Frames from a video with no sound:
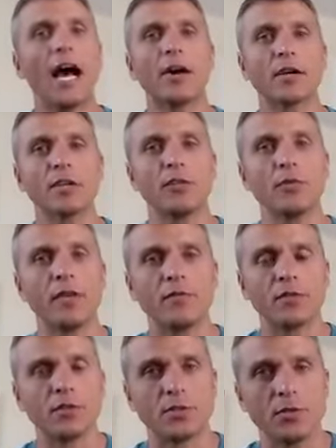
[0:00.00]
How can you
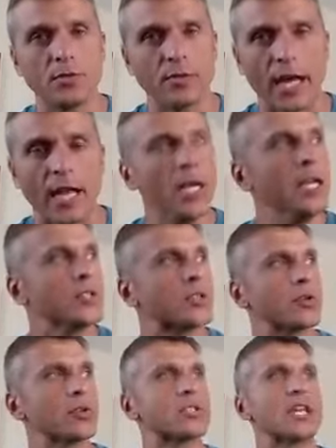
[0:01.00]
even do that? So you're